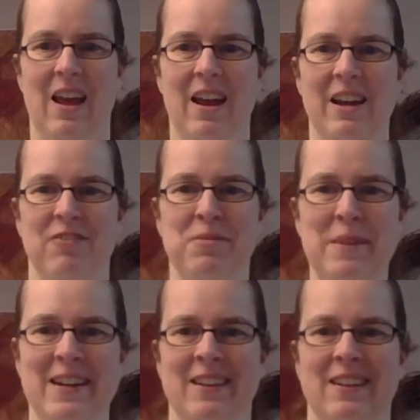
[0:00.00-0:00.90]
Hi
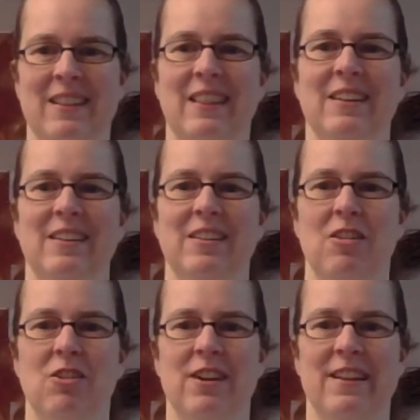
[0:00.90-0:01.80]
everybody, this is
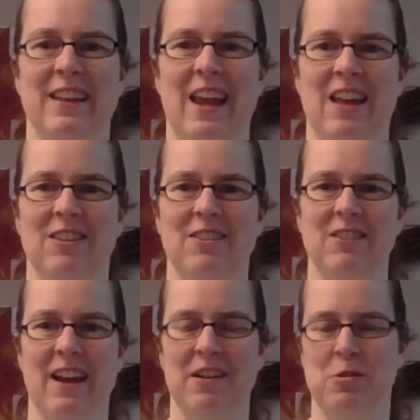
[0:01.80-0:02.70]
Lori at the Calico
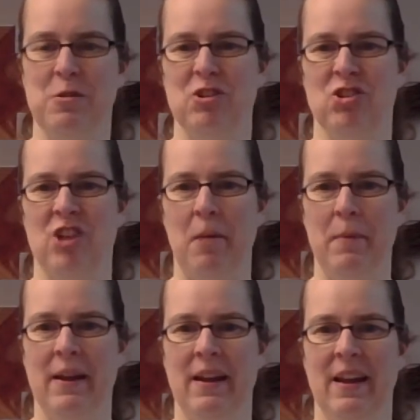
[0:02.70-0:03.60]
Cat Quilt
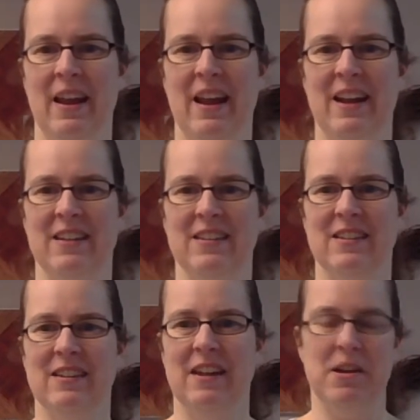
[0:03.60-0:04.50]
Shop and
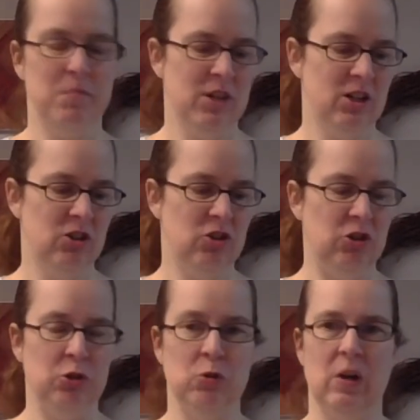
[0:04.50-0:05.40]
today I'm going to
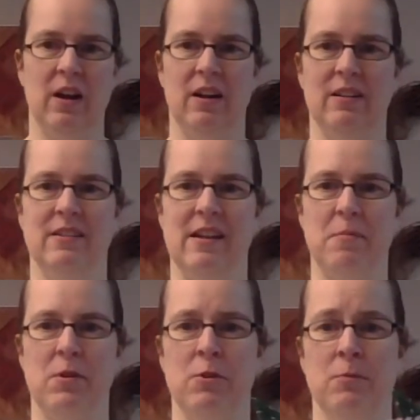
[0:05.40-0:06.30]
do a
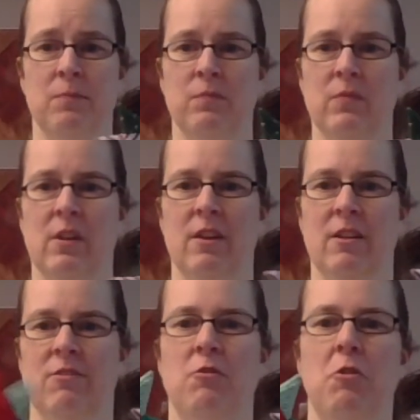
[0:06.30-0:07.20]
demo
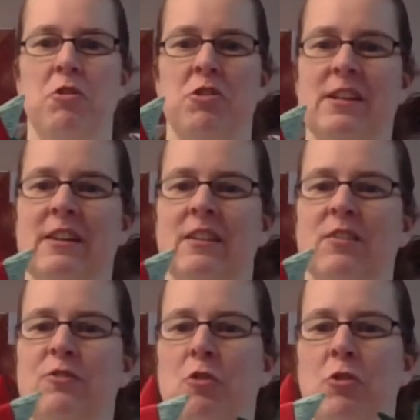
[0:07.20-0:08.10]
for
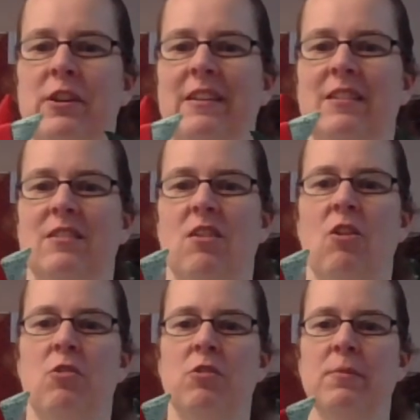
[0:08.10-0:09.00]
these folded
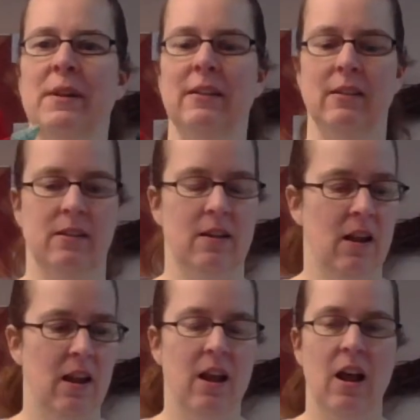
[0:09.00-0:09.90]
star ornaments.
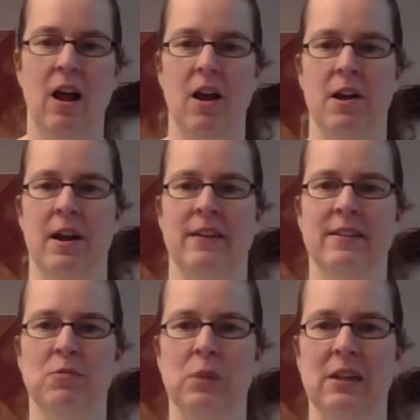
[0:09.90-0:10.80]
Uh, I
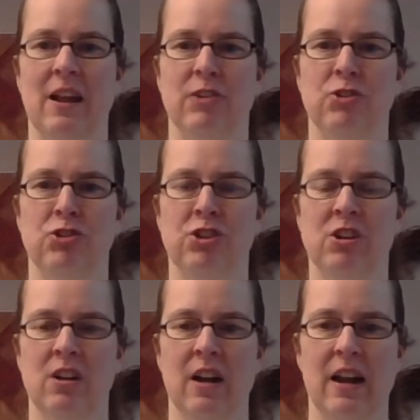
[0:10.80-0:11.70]
did one last
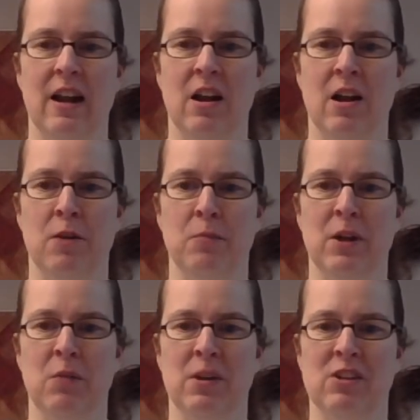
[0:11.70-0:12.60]
year, um,
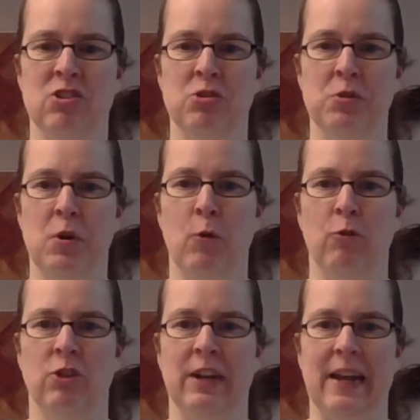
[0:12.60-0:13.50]
but I wanted to do it
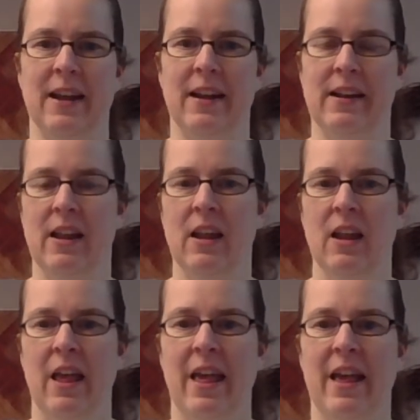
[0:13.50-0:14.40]
over again
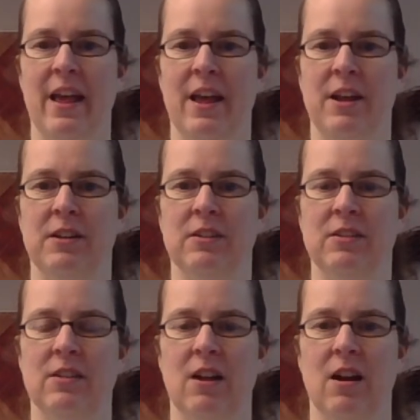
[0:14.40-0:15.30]

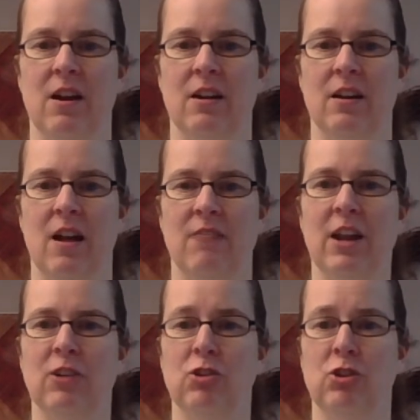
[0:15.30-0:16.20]
and uh, I've
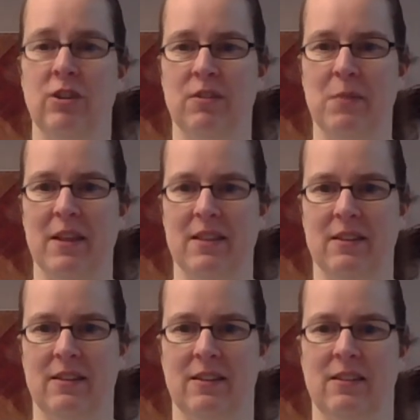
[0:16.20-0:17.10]
got two different
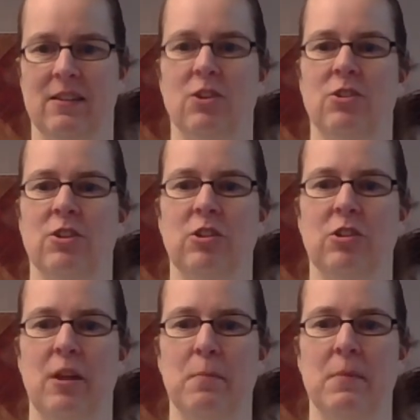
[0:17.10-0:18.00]
methods this year to do
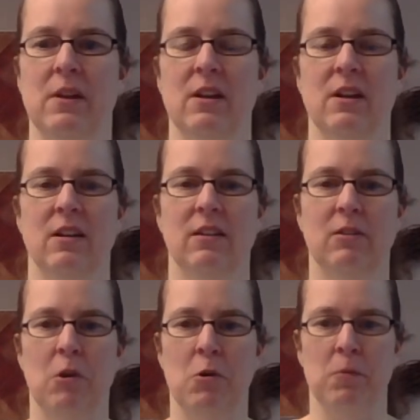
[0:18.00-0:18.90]
them.
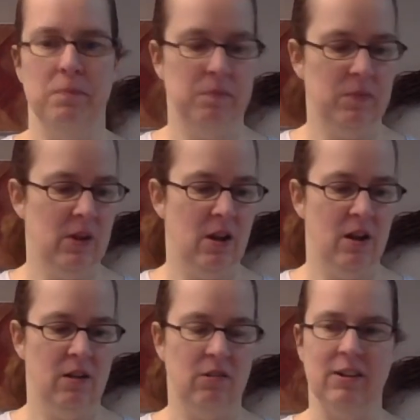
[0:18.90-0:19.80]
So
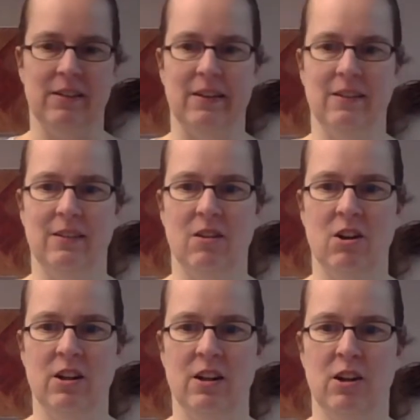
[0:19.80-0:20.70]
let's get
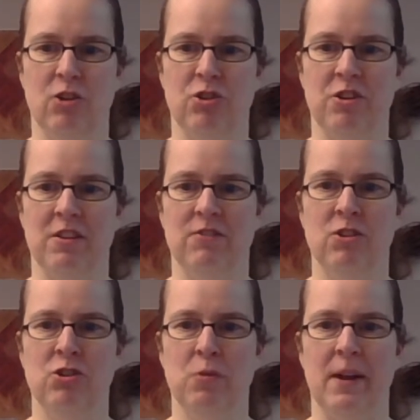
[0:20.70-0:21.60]
started and I'll show you the
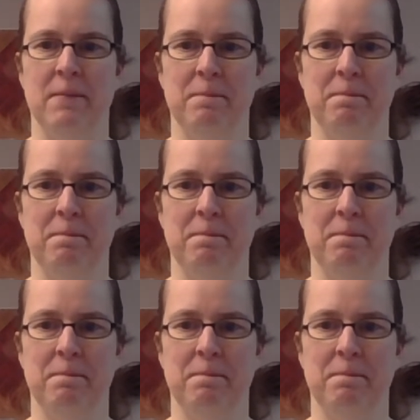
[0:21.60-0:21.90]
first way.